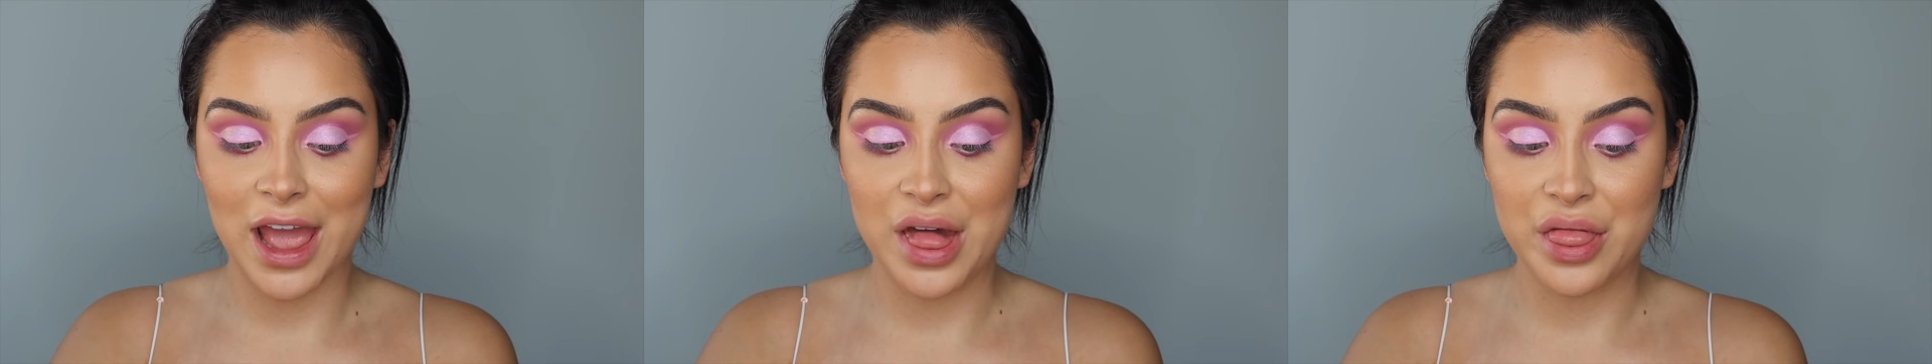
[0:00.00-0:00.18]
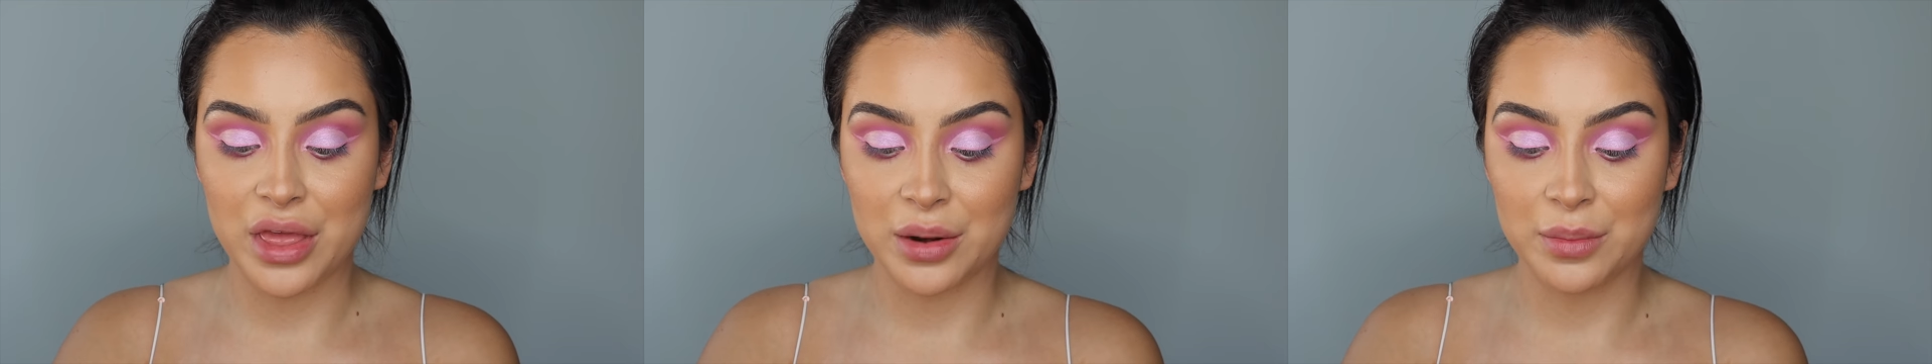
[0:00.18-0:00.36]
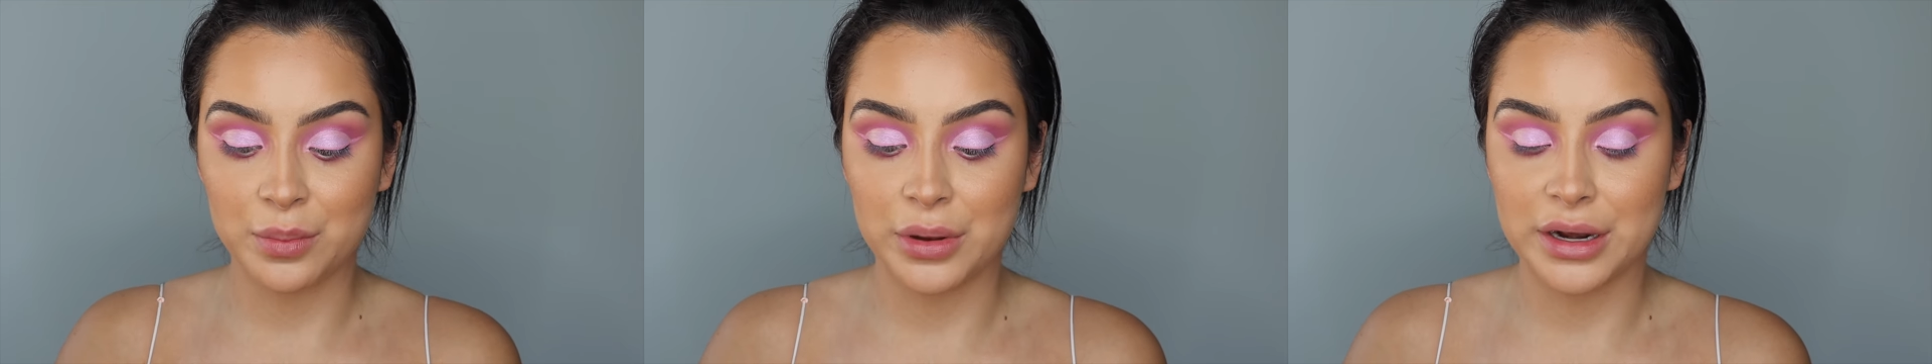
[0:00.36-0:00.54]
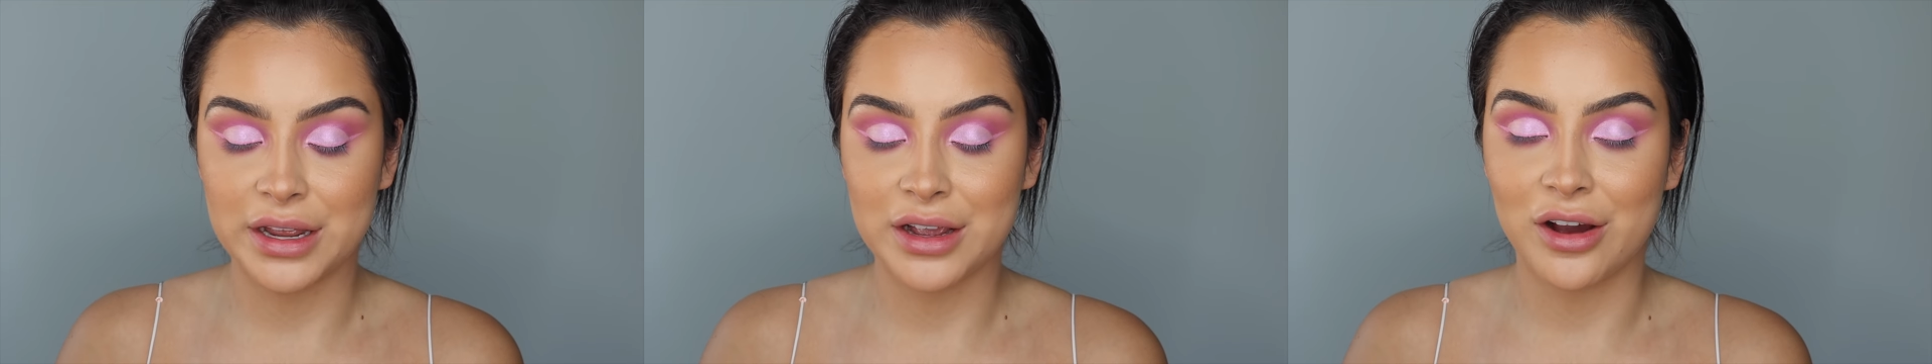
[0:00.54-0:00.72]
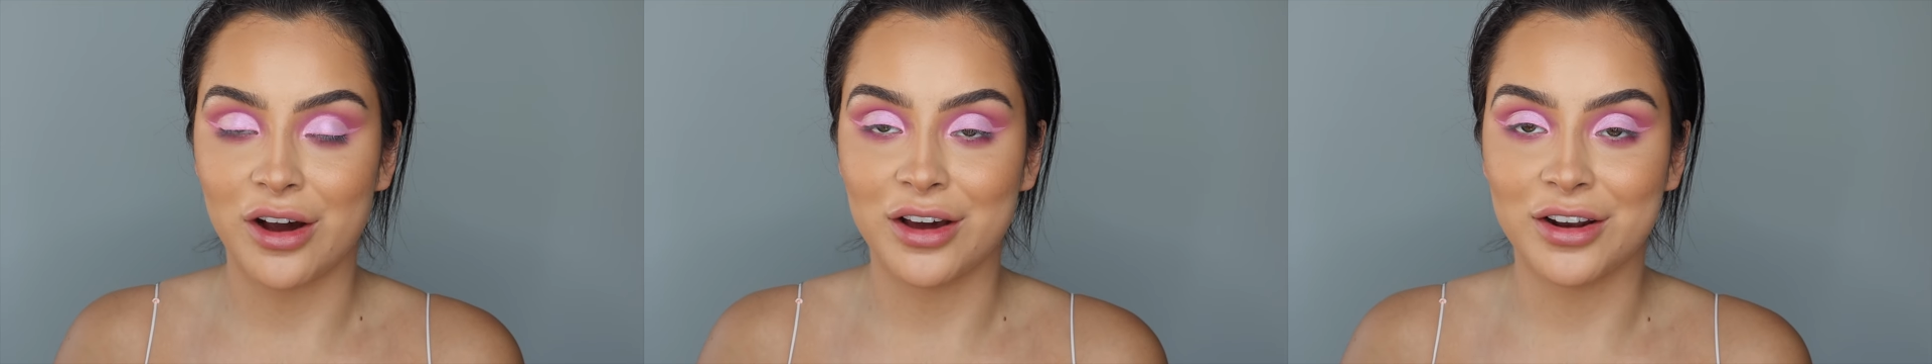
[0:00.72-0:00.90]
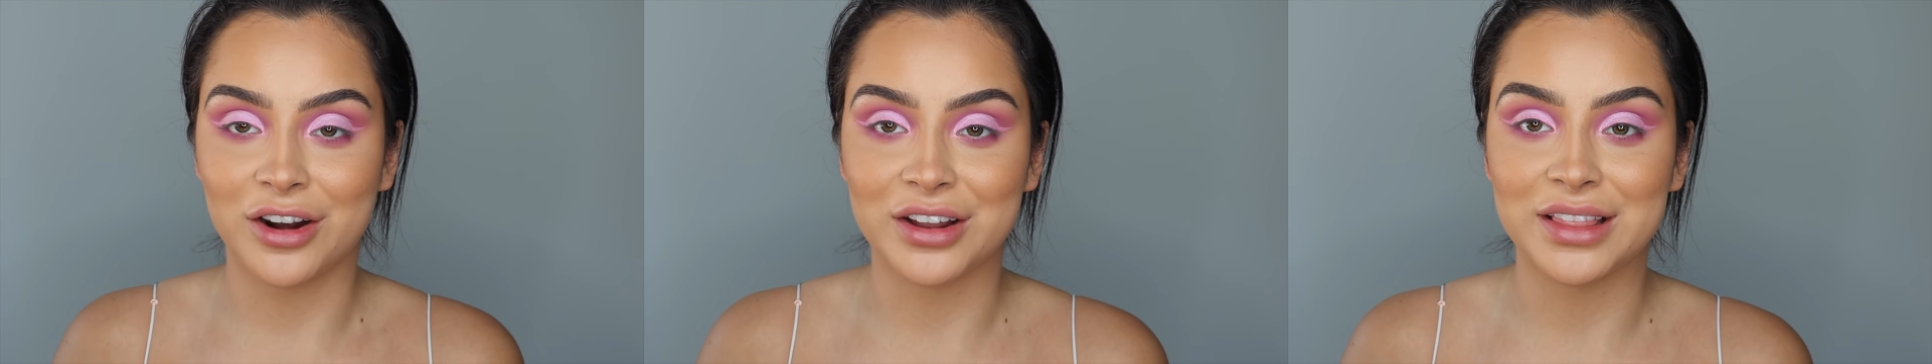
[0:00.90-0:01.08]
and then putting
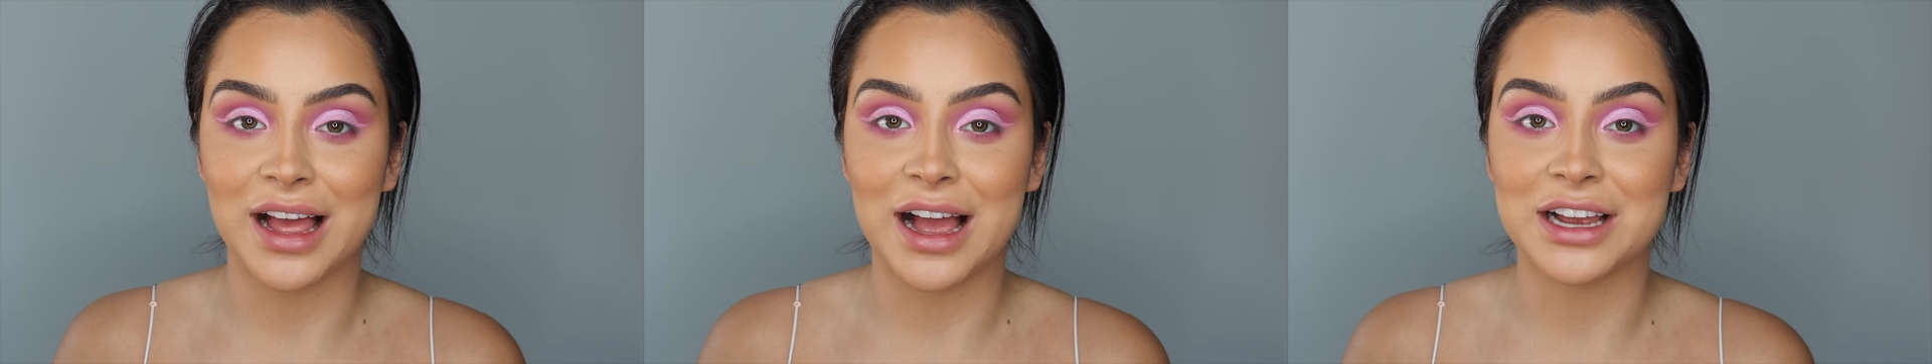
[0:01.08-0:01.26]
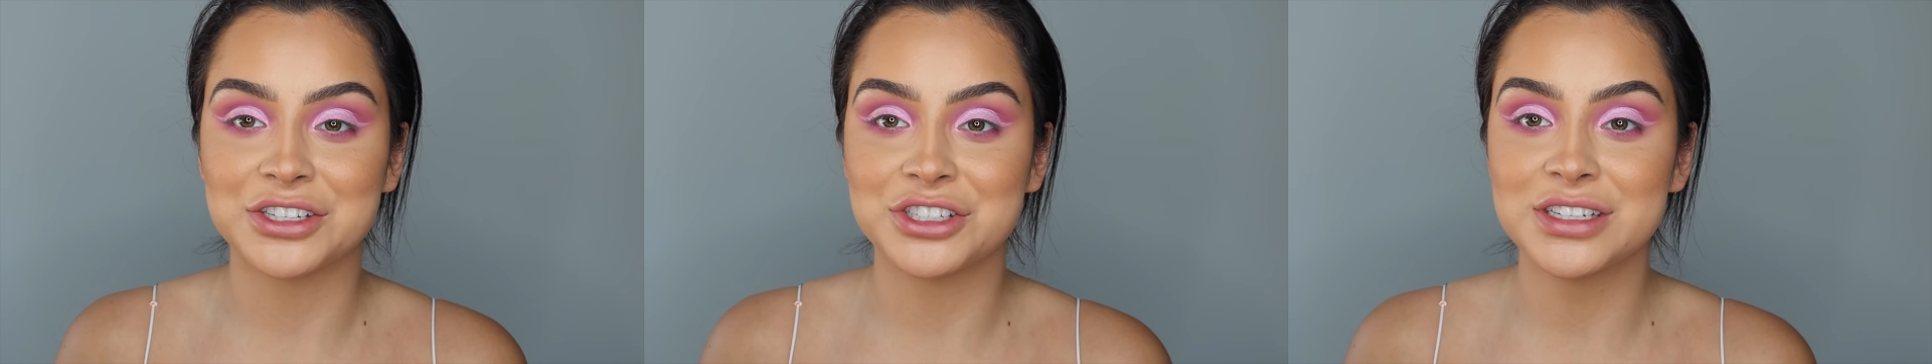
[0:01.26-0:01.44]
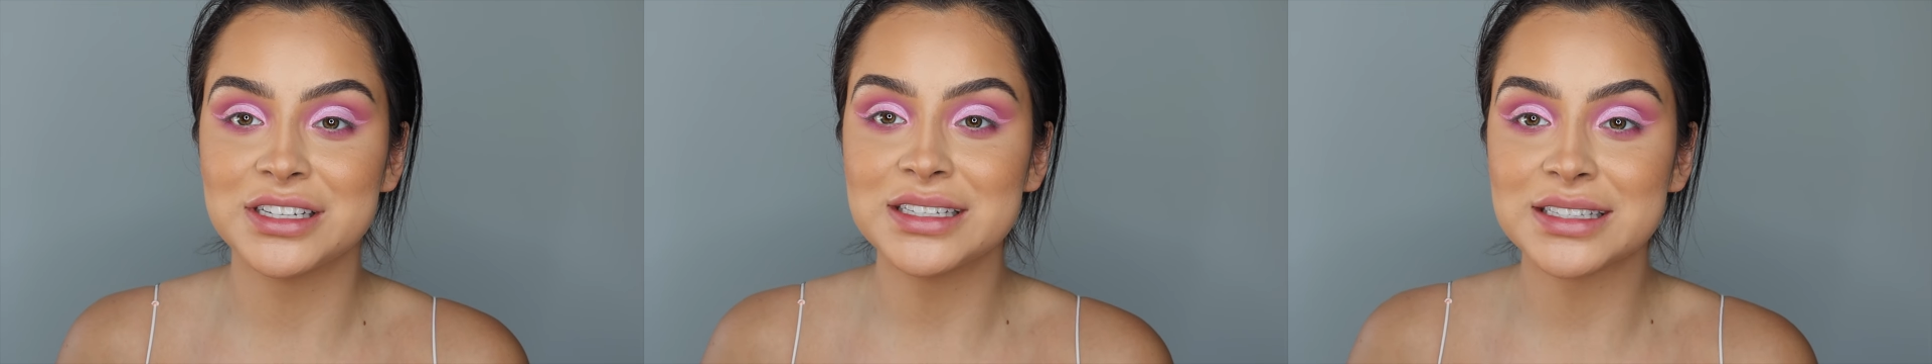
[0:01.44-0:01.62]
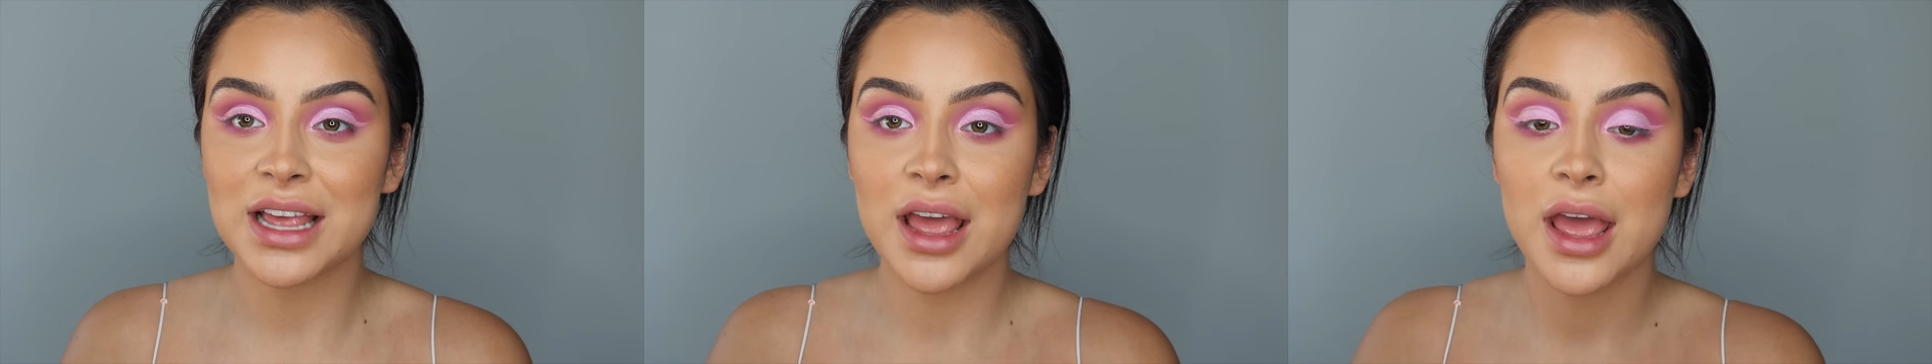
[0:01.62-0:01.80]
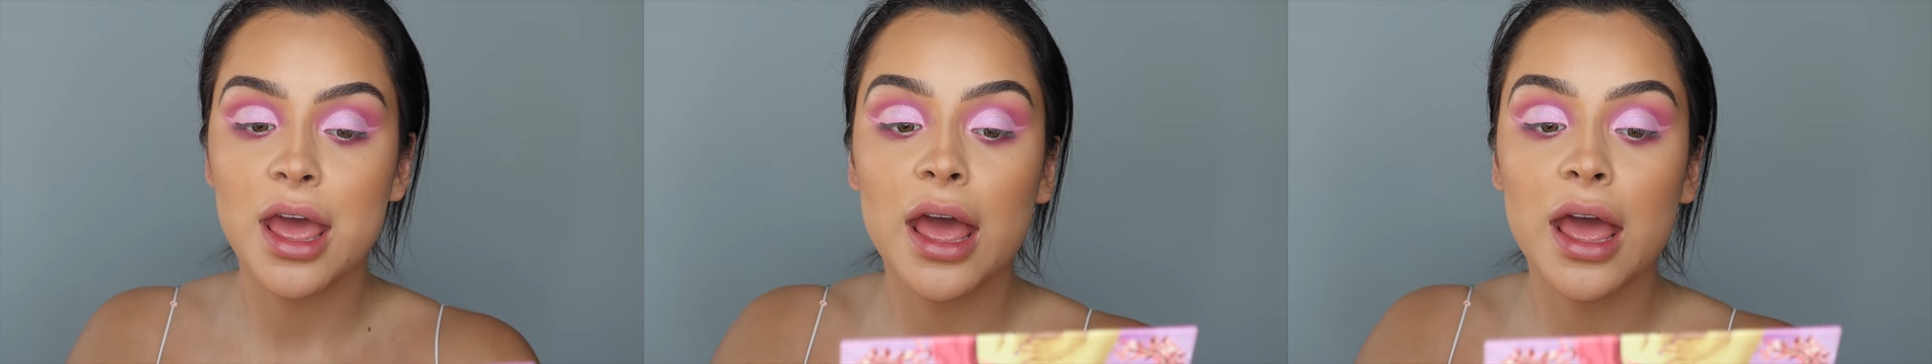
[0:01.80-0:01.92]
on our lashes.